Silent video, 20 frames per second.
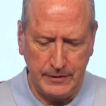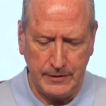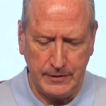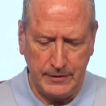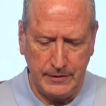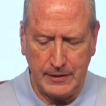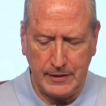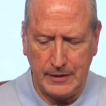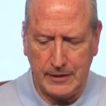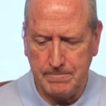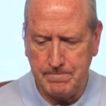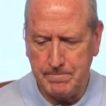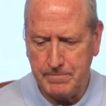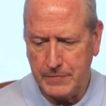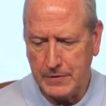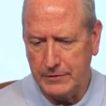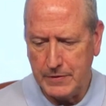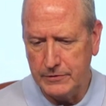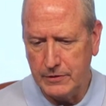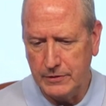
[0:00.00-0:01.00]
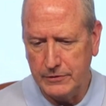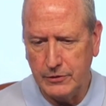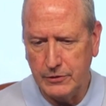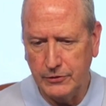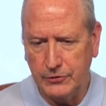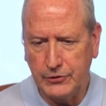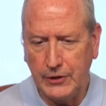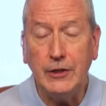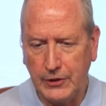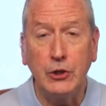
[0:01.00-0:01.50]
to
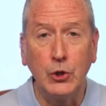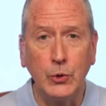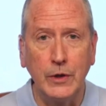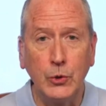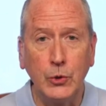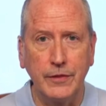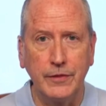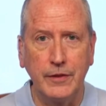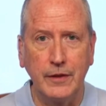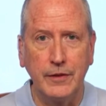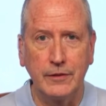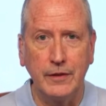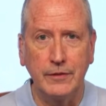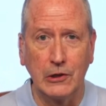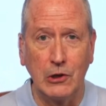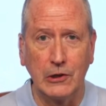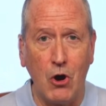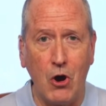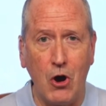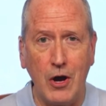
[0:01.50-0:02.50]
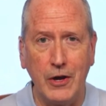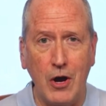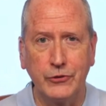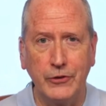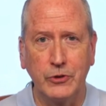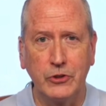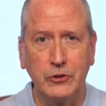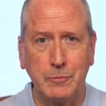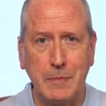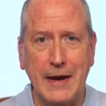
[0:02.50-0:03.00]
see to it that the law
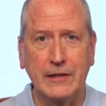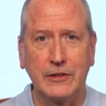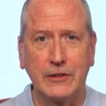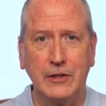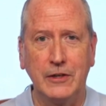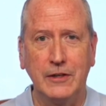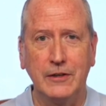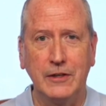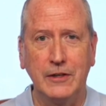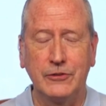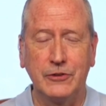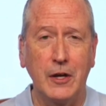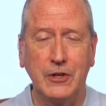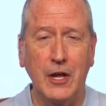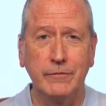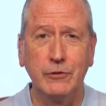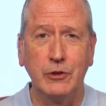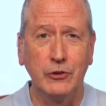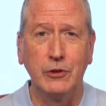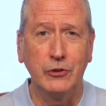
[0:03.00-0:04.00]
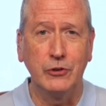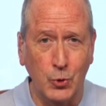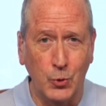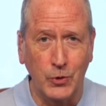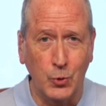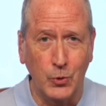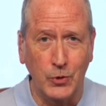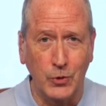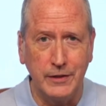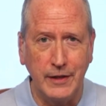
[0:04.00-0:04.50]
is respected instead of
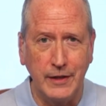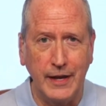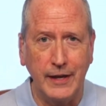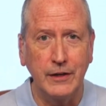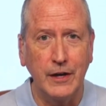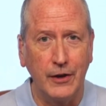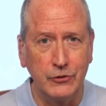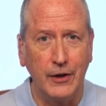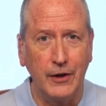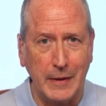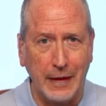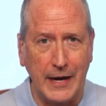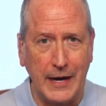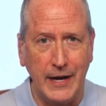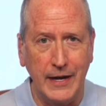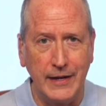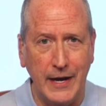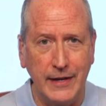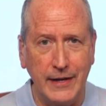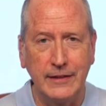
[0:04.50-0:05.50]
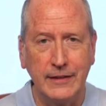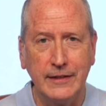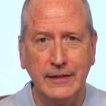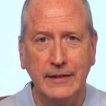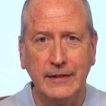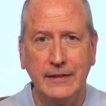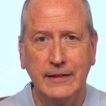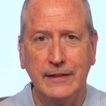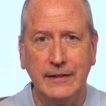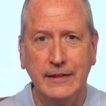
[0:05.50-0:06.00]
distorted and undermined
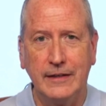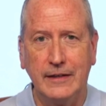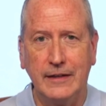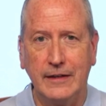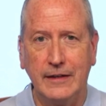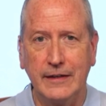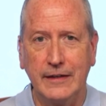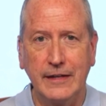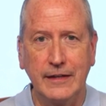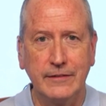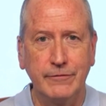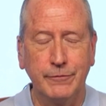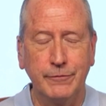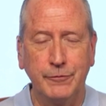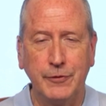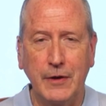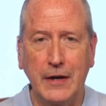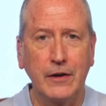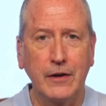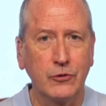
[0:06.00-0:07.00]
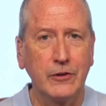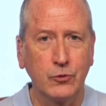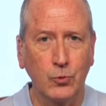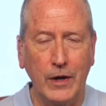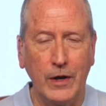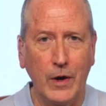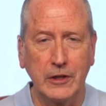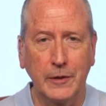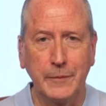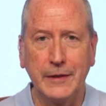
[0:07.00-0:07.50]
in various
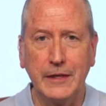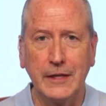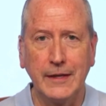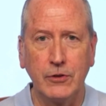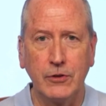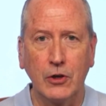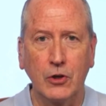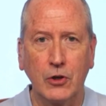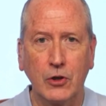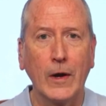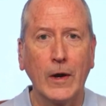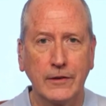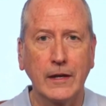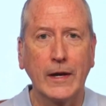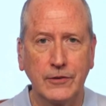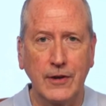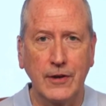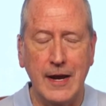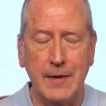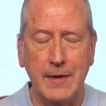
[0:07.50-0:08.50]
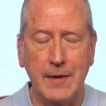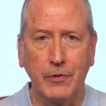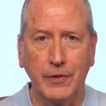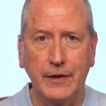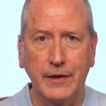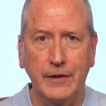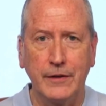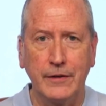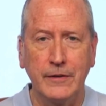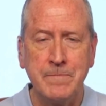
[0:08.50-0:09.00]
ways. Let me give you a quick example
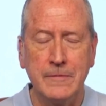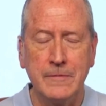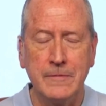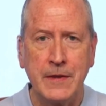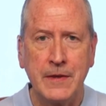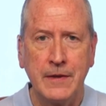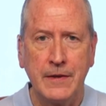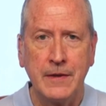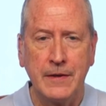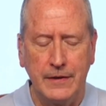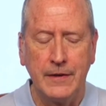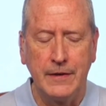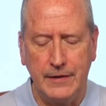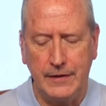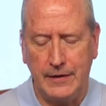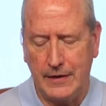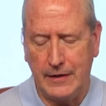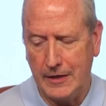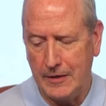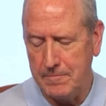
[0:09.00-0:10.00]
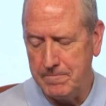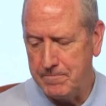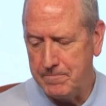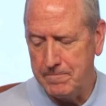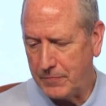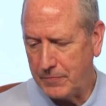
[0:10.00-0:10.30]
there. Joe